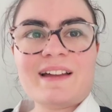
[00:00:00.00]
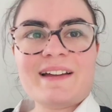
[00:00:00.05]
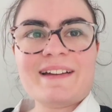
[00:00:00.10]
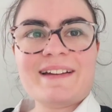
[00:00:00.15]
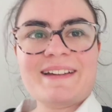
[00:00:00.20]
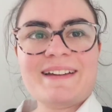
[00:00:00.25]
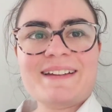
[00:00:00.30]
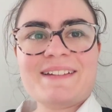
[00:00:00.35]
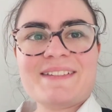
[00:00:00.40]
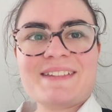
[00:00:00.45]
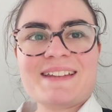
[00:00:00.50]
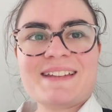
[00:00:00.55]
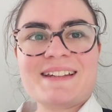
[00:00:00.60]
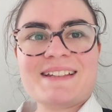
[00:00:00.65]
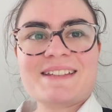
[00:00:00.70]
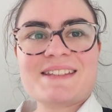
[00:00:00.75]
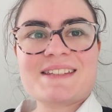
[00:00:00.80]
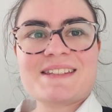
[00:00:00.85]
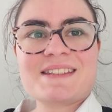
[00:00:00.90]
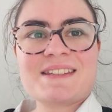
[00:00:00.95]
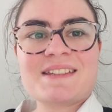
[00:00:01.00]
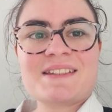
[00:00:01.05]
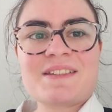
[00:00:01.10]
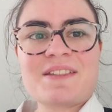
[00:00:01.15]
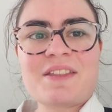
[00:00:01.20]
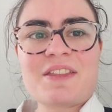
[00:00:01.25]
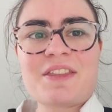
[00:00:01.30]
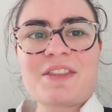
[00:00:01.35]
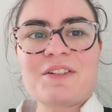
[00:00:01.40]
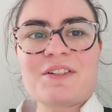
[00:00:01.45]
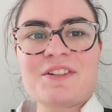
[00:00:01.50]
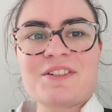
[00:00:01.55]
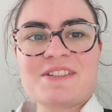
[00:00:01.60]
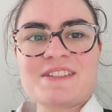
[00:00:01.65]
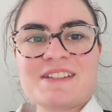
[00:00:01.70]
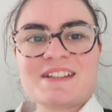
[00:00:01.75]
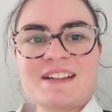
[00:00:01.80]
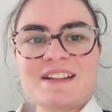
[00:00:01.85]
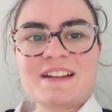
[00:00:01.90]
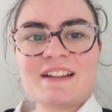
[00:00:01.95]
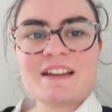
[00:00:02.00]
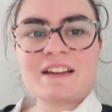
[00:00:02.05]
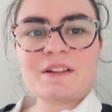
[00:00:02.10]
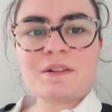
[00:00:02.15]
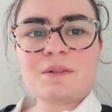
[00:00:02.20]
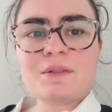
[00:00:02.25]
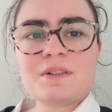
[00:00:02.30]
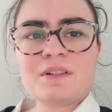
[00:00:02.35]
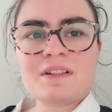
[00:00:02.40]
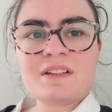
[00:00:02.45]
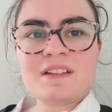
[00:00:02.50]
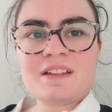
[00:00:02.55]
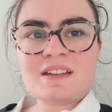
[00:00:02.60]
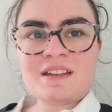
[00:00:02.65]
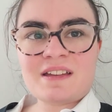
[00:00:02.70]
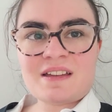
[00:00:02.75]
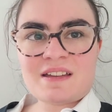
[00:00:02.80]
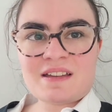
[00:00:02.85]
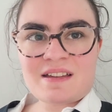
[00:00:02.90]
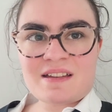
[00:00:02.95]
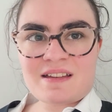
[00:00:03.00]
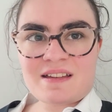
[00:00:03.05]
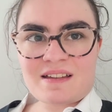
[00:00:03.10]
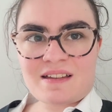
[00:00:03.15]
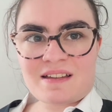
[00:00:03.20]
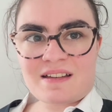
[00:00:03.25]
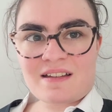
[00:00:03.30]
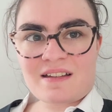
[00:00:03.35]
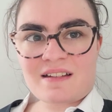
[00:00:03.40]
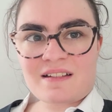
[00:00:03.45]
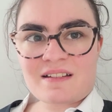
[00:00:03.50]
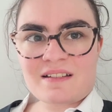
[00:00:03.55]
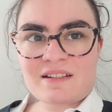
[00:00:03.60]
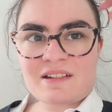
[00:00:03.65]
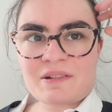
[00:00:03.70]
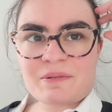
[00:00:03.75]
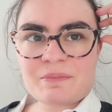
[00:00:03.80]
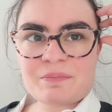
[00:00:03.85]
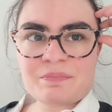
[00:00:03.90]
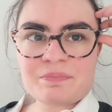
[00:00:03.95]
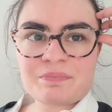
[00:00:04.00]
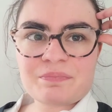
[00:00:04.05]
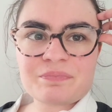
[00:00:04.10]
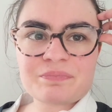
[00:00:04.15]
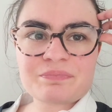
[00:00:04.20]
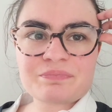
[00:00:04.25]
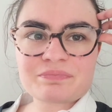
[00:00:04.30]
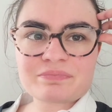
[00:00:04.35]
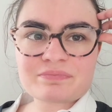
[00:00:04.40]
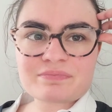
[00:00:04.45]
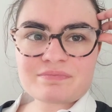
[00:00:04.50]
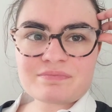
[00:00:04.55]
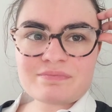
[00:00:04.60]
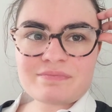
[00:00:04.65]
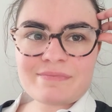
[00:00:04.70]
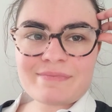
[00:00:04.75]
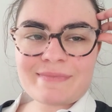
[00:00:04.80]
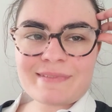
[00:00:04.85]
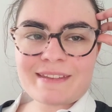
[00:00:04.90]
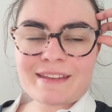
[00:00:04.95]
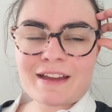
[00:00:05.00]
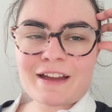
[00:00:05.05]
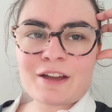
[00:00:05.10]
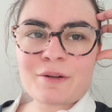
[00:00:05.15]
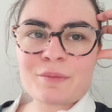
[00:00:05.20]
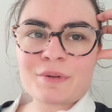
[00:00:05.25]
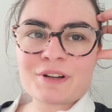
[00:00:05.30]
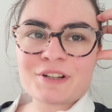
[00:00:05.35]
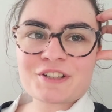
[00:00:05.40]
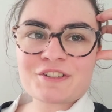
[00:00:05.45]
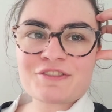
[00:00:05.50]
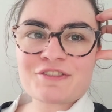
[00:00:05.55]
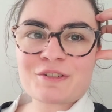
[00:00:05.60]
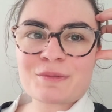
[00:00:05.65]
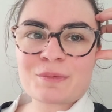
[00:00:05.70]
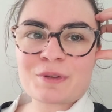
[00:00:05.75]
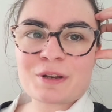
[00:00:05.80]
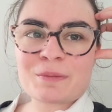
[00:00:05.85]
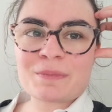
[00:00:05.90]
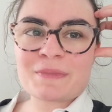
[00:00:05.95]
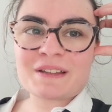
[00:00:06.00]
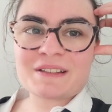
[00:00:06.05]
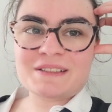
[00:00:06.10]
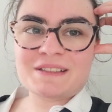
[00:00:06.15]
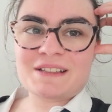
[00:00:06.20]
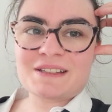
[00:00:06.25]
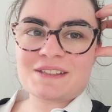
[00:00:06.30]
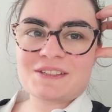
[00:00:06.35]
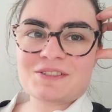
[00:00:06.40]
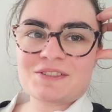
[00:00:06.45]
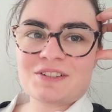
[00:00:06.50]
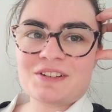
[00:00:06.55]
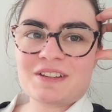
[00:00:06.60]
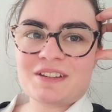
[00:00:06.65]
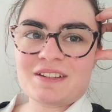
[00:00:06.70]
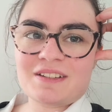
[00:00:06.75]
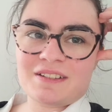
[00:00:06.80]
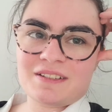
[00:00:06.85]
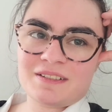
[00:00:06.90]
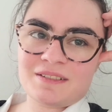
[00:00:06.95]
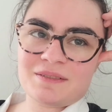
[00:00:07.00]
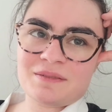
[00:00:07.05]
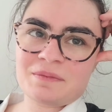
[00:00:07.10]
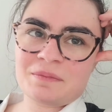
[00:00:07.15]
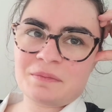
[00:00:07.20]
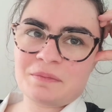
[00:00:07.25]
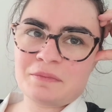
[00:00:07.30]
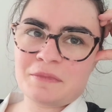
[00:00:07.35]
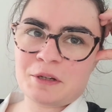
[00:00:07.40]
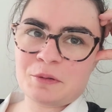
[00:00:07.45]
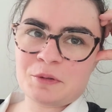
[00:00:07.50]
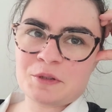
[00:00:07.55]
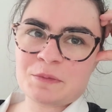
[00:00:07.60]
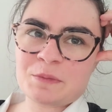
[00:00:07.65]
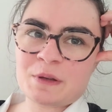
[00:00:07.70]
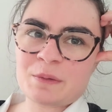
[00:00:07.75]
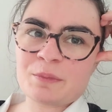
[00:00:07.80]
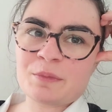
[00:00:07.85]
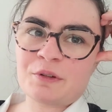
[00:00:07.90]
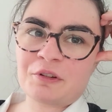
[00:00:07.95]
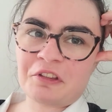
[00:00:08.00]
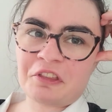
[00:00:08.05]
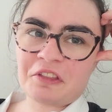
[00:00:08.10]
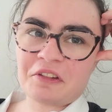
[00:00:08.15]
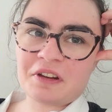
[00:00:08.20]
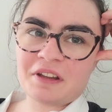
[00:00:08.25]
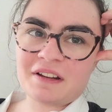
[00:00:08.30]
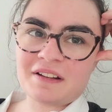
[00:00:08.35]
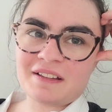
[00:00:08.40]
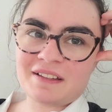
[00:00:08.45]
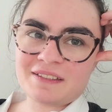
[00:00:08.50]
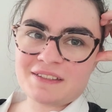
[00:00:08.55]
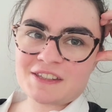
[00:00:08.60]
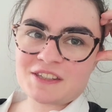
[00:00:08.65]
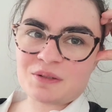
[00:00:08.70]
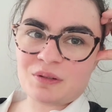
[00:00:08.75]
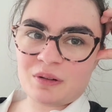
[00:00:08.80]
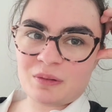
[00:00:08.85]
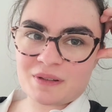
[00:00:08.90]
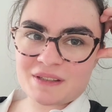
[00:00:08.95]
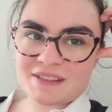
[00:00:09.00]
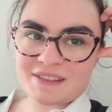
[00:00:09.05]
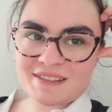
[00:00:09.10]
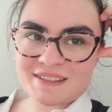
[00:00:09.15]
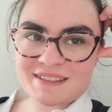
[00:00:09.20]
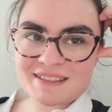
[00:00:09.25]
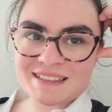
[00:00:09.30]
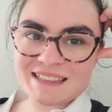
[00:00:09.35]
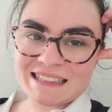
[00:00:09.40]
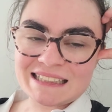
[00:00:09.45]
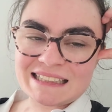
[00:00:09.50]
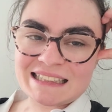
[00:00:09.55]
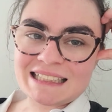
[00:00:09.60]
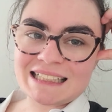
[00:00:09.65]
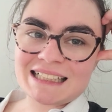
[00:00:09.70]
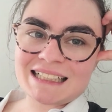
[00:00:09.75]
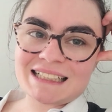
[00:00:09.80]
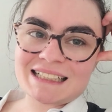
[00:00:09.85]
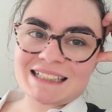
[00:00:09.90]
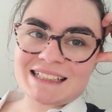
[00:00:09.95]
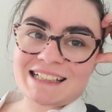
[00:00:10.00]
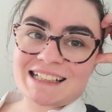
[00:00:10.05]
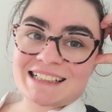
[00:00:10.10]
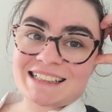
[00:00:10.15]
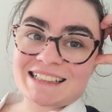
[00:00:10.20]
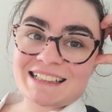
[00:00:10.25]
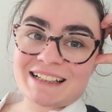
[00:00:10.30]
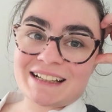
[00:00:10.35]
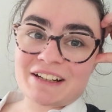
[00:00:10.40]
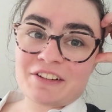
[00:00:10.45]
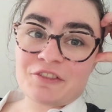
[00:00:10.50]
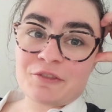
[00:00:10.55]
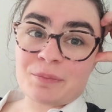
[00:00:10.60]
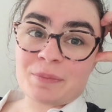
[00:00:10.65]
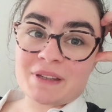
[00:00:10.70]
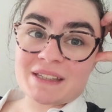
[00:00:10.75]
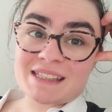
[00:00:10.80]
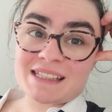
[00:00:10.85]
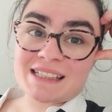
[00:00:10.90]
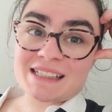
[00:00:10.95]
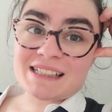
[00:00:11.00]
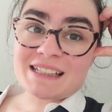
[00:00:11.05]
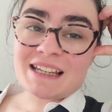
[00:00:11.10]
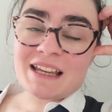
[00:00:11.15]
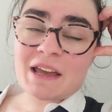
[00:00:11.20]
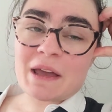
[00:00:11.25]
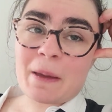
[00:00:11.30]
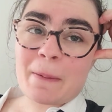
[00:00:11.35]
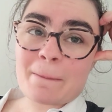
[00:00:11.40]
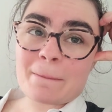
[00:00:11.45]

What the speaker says: Hi, it is Thursday now. I wanted to film an update yesterday, but it was my birthday then, so I was kind of busy.